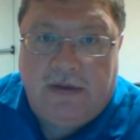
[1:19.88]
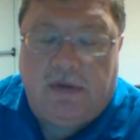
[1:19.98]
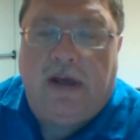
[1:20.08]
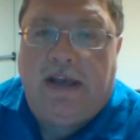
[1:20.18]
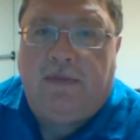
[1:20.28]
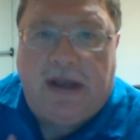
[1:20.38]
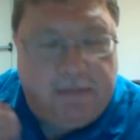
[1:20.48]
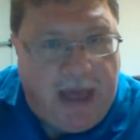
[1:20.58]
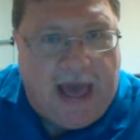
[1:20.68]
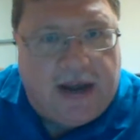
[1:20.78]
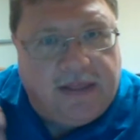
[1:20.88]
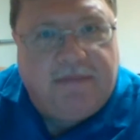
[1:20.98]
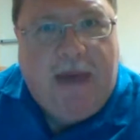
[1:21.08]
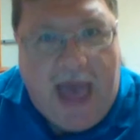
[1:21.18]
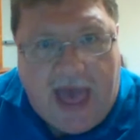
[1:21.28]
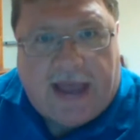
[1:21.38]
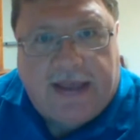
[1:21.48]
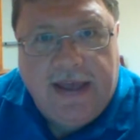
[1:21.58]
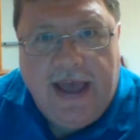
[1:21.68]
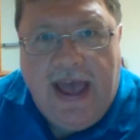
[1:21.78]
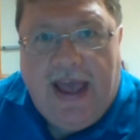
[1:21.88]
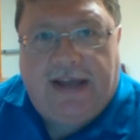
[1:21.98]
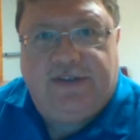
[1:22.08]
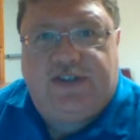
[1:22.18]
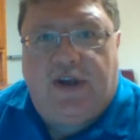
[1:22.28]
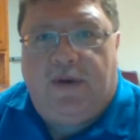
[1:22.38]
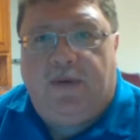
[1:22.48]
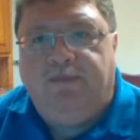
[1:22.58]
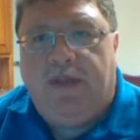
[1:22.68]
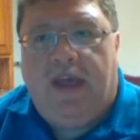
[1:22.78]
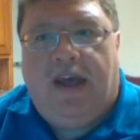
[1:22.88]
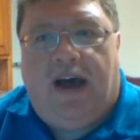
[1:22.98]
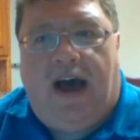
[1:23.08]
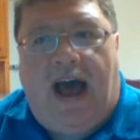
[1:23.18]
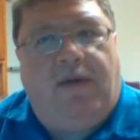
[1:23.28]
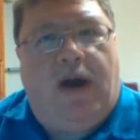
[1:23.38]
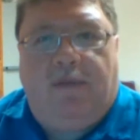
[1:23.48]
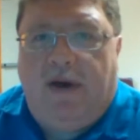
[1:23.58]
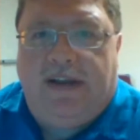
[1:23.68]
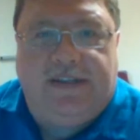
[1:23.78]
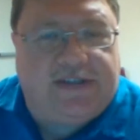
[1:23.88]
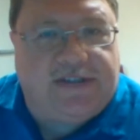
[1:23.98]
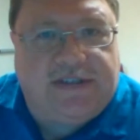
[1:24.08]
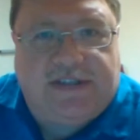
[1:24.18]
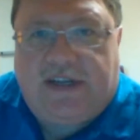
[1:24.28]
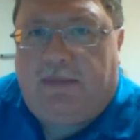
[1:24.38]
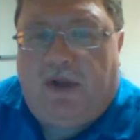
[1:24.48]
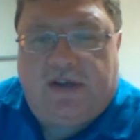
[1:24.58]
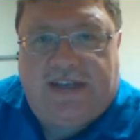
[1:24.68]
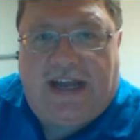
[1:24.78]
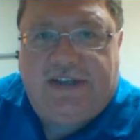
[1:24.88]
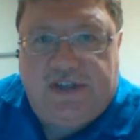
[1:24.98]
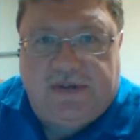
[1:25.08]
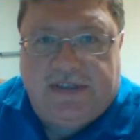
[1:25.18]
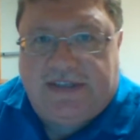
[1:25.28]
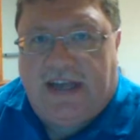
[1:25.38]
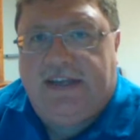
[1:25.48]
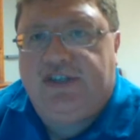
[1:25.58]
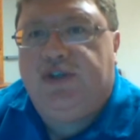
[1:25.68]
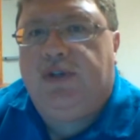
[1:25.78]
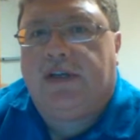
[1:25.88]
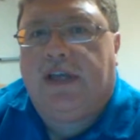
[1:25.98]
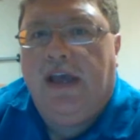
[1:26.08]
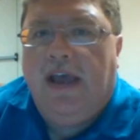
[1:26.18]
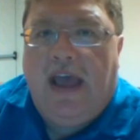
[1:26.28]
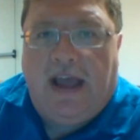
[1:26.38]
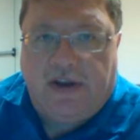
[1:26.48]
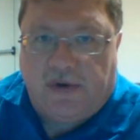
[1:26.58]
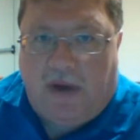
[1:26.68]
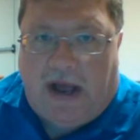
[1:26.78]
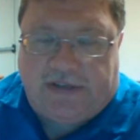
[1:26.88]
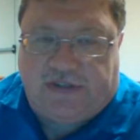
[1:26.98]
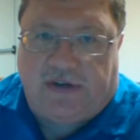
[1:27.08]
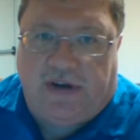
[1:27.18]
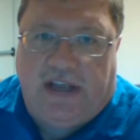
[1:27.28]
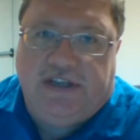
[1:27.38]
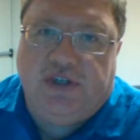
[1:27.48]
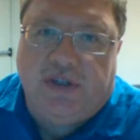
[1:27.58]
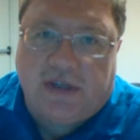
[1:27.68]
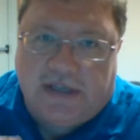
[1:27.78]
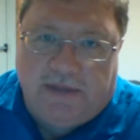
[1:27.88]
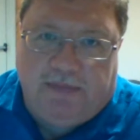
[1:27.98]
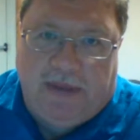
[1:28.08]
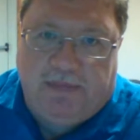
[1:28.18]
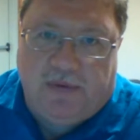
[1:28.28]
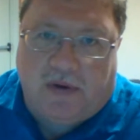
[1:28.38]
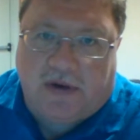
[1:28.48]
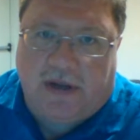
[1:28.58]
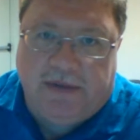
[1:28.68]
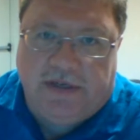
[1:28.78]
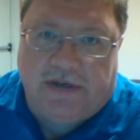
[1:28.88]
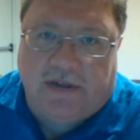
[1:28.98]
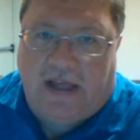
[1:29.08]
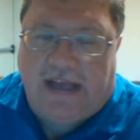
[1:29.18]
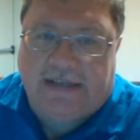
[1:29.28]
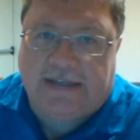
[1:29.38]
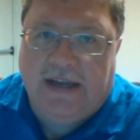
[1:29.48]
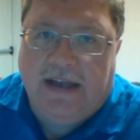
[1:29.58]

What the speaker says: Well, anyway, a pat on the back. And so I want to just come alongside you and say, as you look at your roster, as you look at the people who are coming to your class,